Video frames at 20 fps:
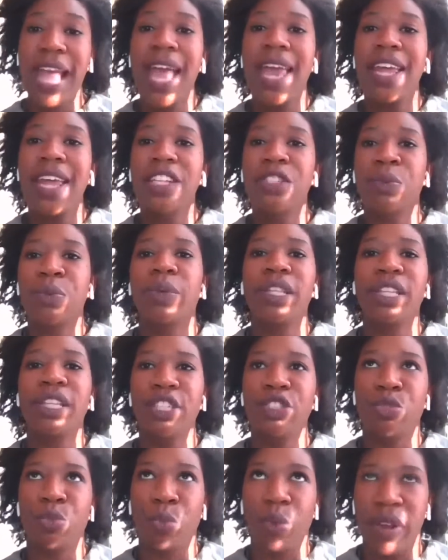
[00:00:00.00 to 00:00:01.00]
that has
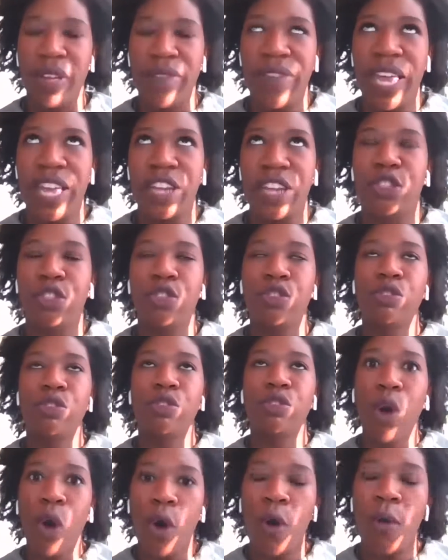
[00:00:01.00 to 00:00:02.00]
really driven
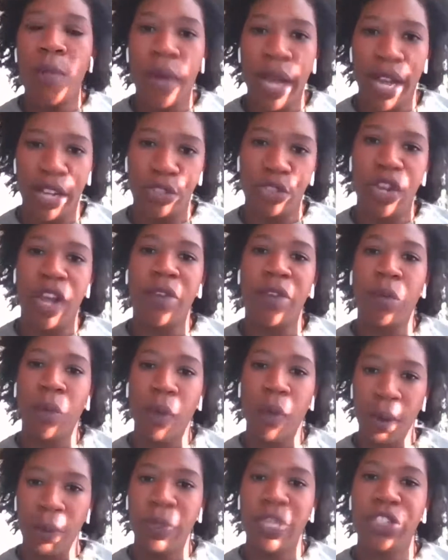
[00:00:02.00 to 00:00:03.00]
so much of
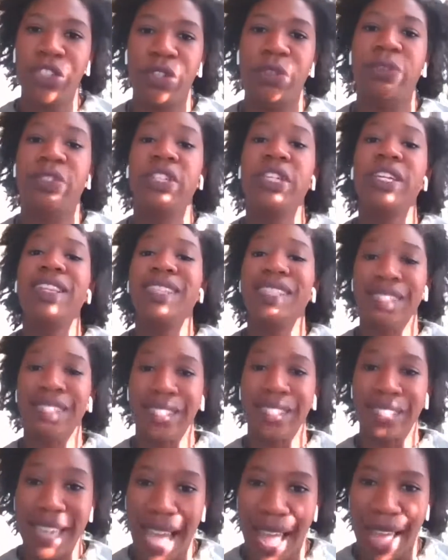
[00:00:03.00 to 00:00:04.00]
what we do to
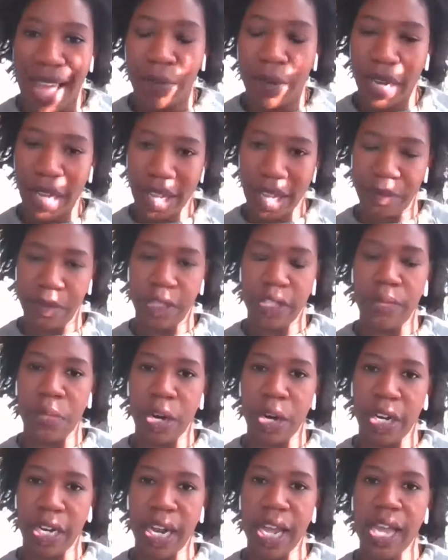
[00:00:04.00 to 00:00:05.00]
this day when it comes to
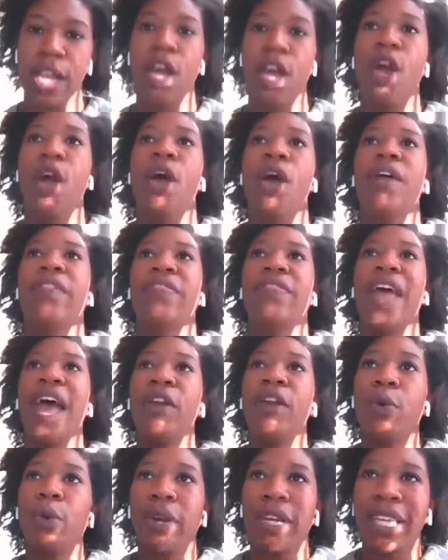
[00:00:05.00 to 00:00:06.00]
marketing.
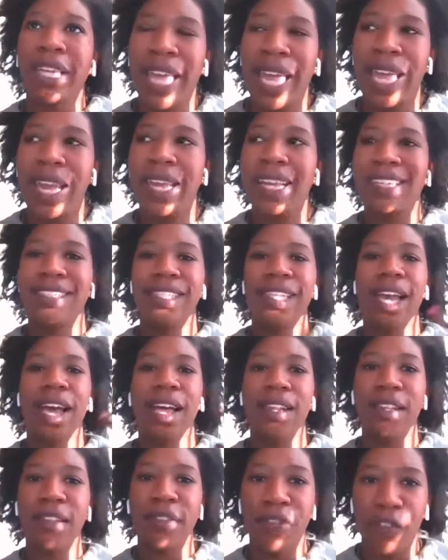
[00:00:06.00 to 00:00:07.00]
That organic
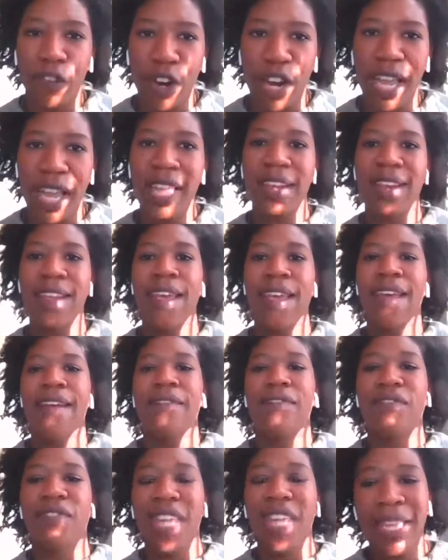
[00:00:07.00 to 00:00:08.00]
tell a friend
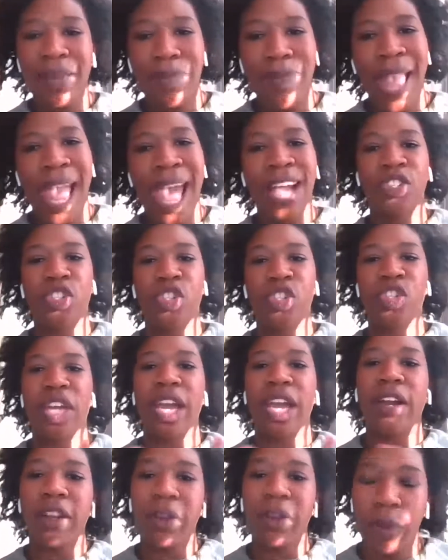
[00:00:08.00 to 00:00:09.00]
feedback,
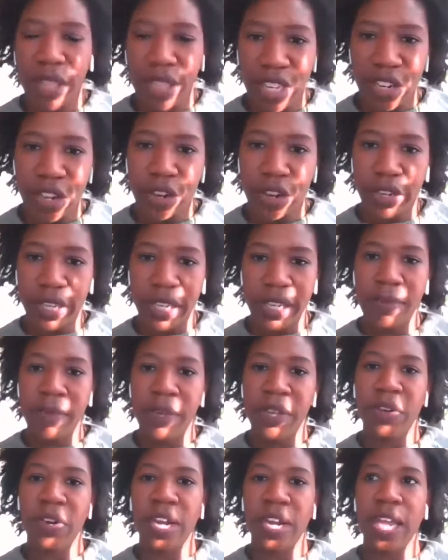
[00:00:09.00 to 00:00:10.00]
share it within your
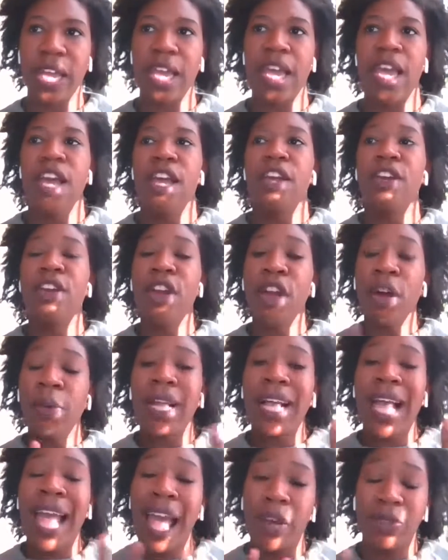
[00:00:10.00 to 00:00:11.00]
community,
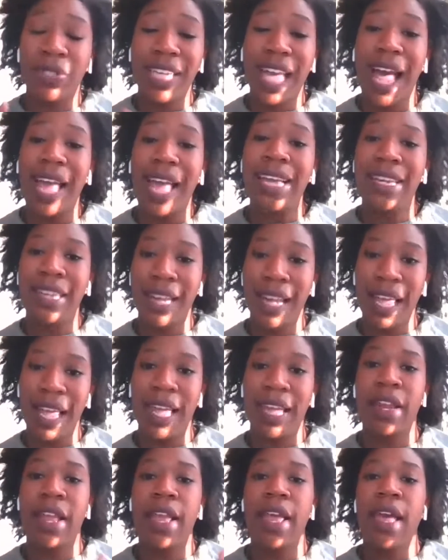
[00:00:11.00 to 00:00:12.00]
knowing how tight
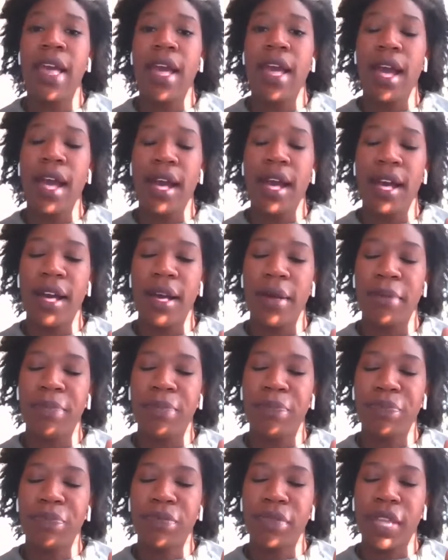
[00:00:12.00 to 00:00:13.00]
knit. Uh,
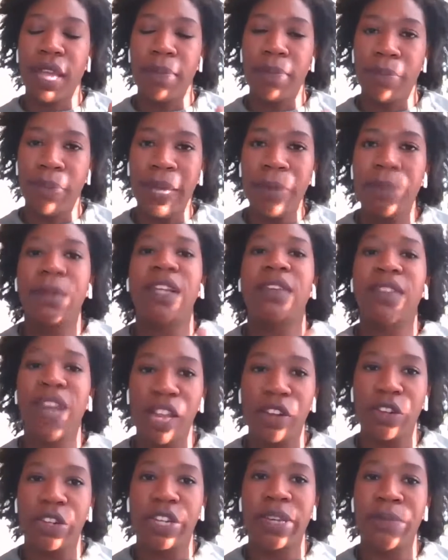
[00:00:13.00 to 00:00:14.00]
people of
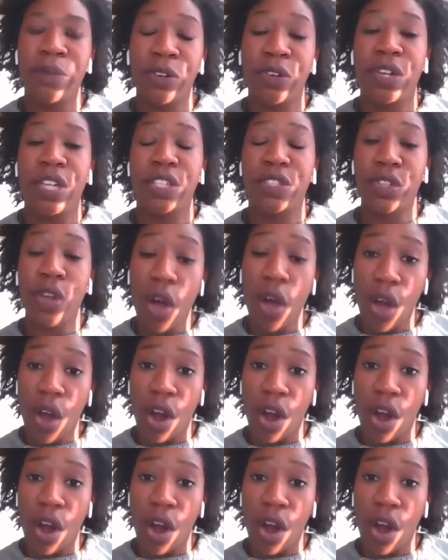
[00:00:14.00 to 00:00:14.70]
color communities